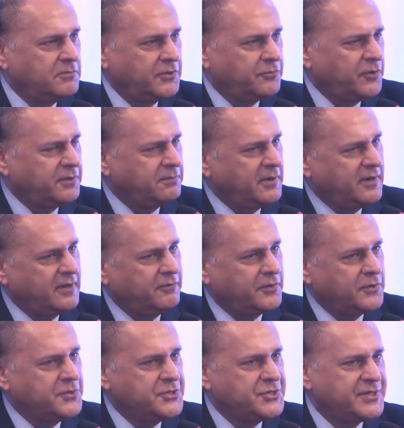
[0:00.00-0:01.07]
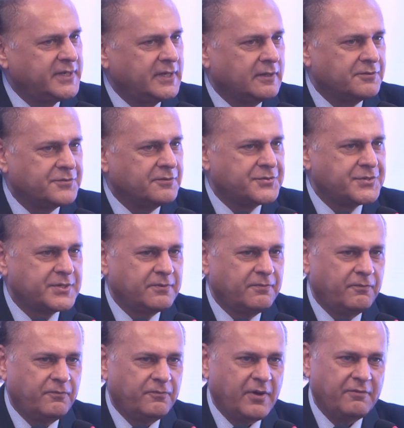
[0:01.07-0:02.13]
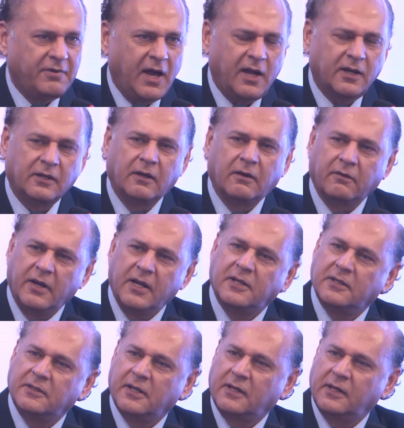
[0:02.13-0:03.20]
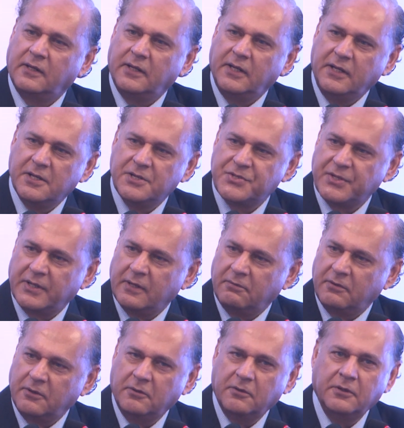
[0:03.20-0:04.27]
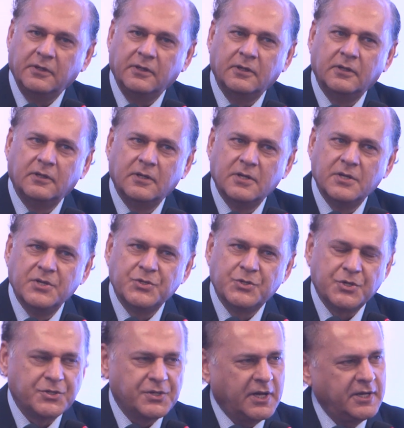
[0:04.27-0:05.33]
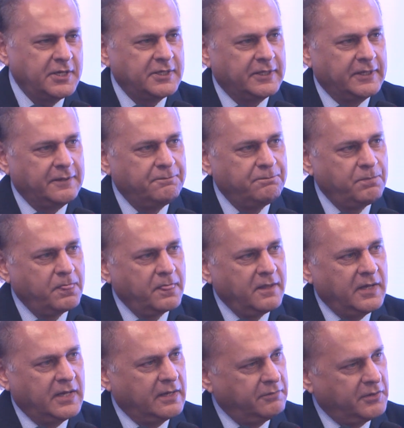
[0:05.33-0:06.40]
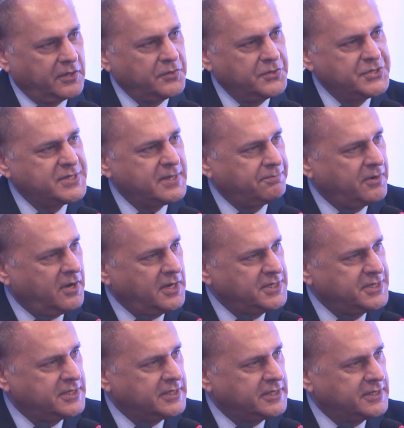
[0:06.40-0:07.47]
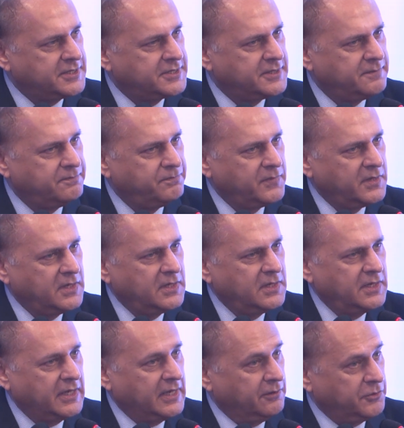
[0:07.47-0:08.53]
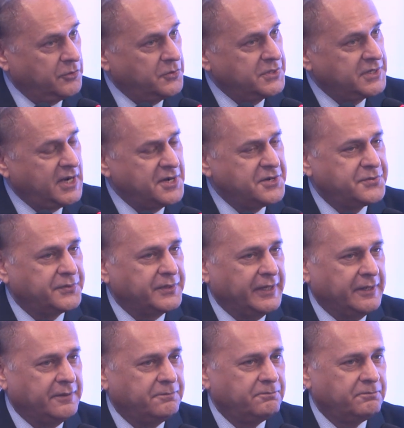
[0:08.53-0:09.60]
But what about our own selves? We have had great ethical leaders in our own society, in our own subcontinent, in our own country.